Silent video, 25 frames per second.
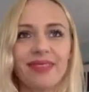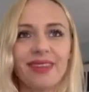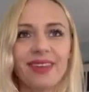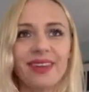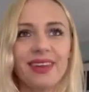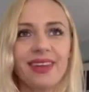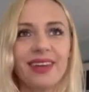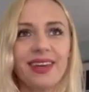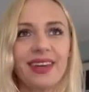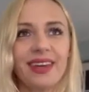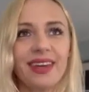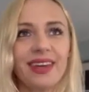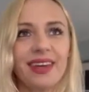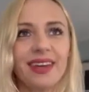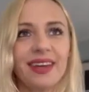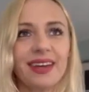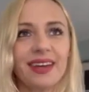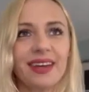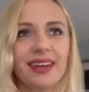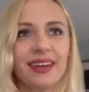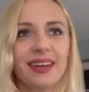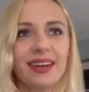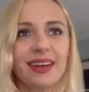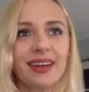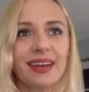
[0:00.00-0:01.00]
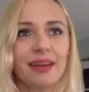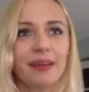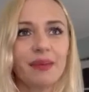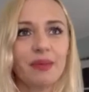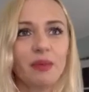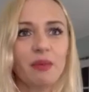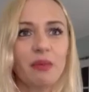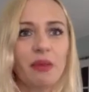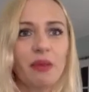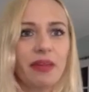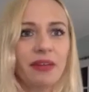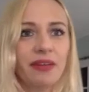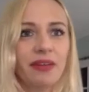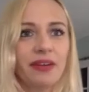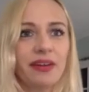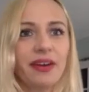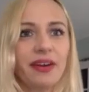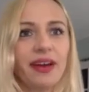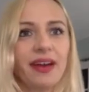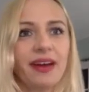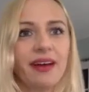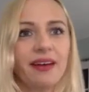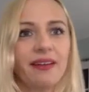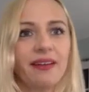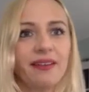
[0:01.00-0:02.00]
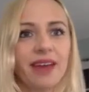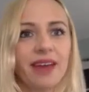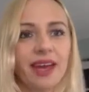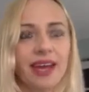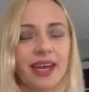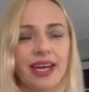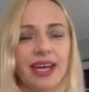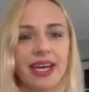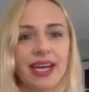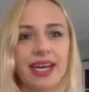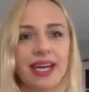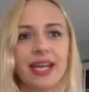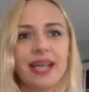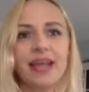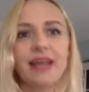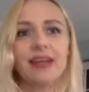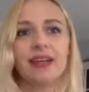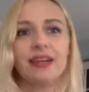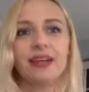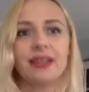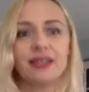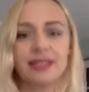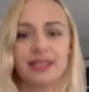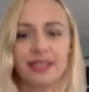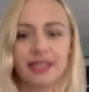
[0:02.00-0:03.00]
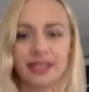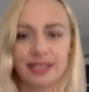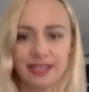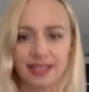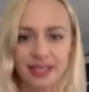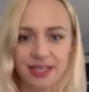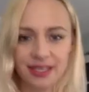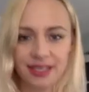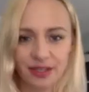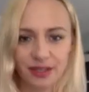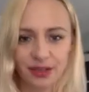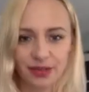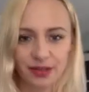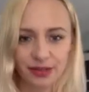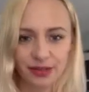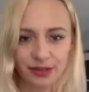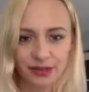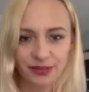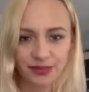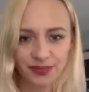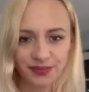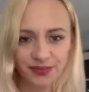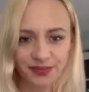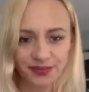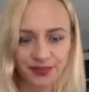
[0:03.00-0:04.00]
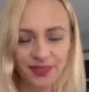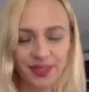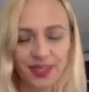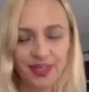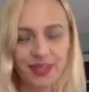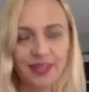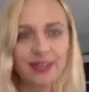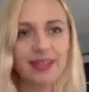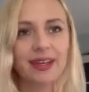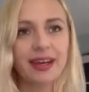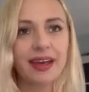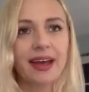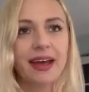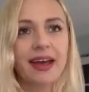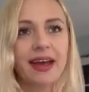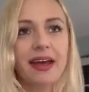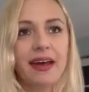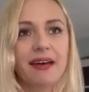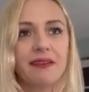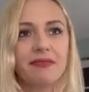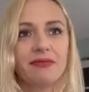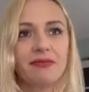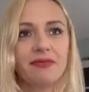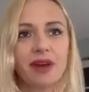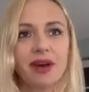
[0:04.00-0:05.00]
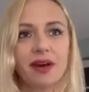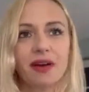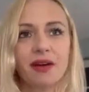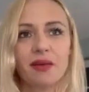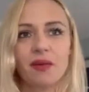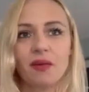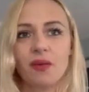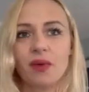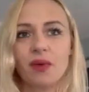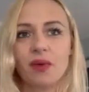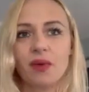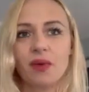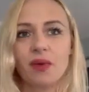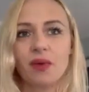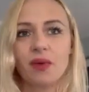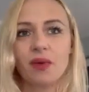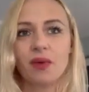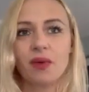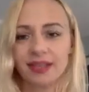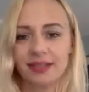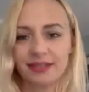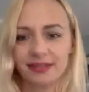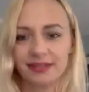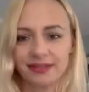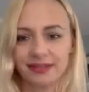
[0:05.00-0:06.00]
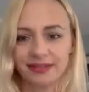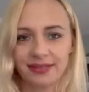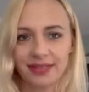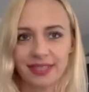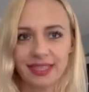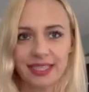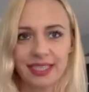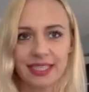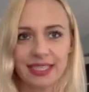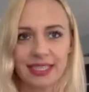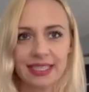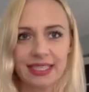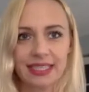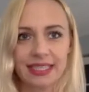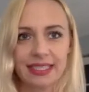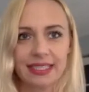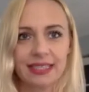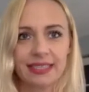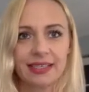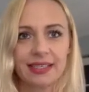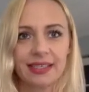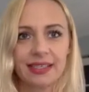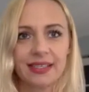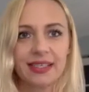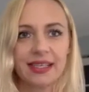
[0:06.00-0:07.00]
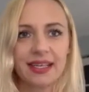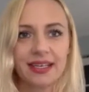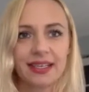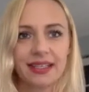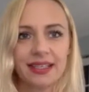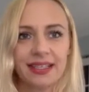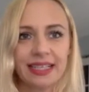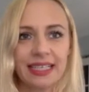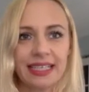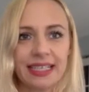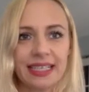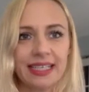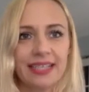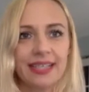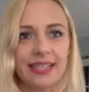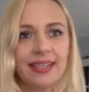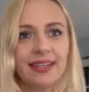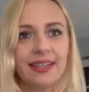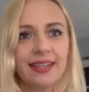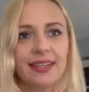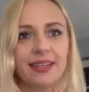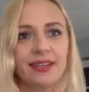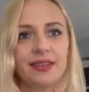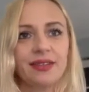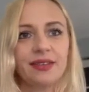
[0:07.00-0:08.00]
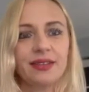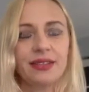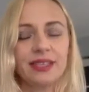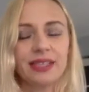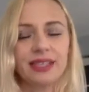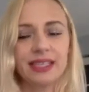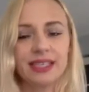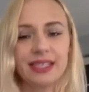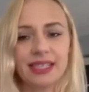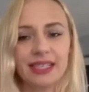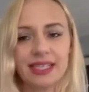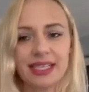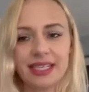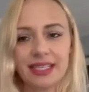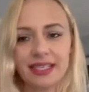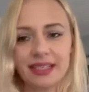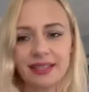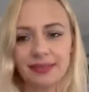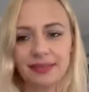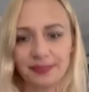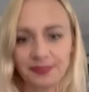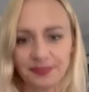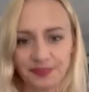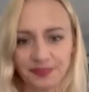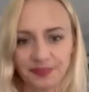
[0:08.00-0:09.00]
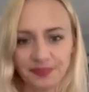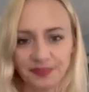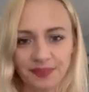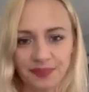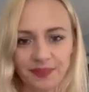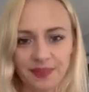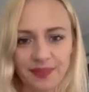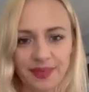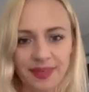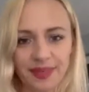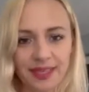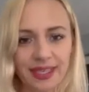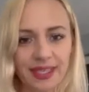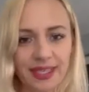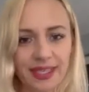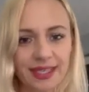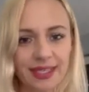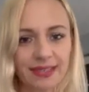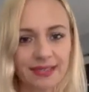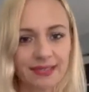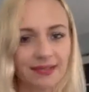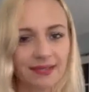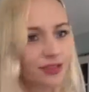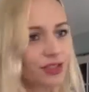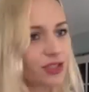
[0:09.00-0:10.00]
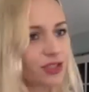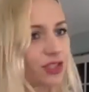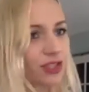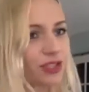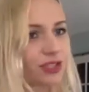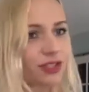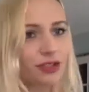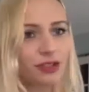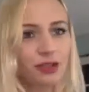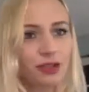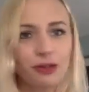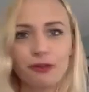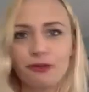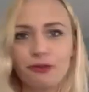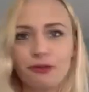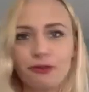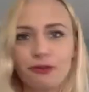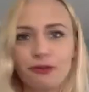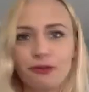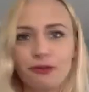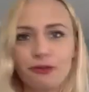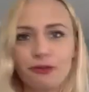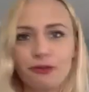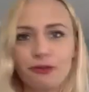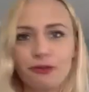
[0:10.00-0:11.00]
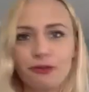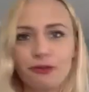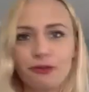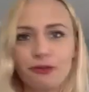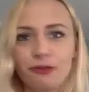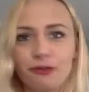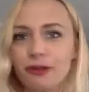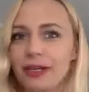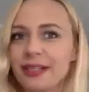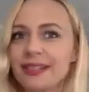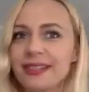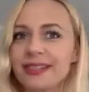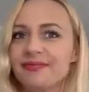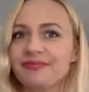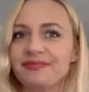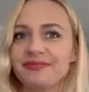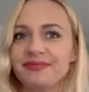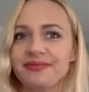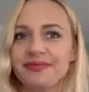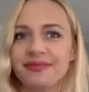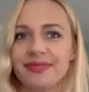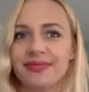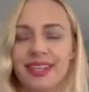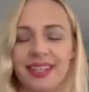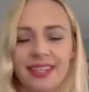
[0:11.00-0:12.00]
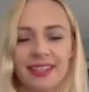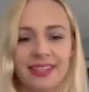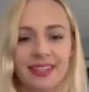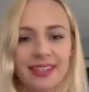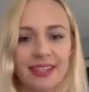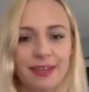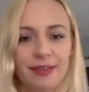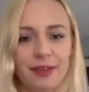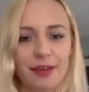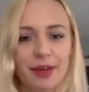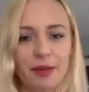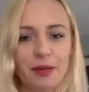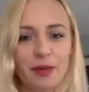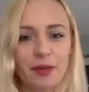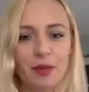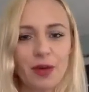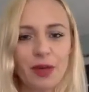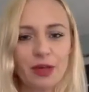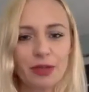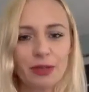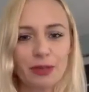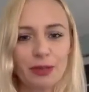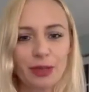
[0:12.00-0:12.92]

And I am the mother of a 16-year-old. So I have one child, a son who's 16, and just the two of us living up in Walterboro.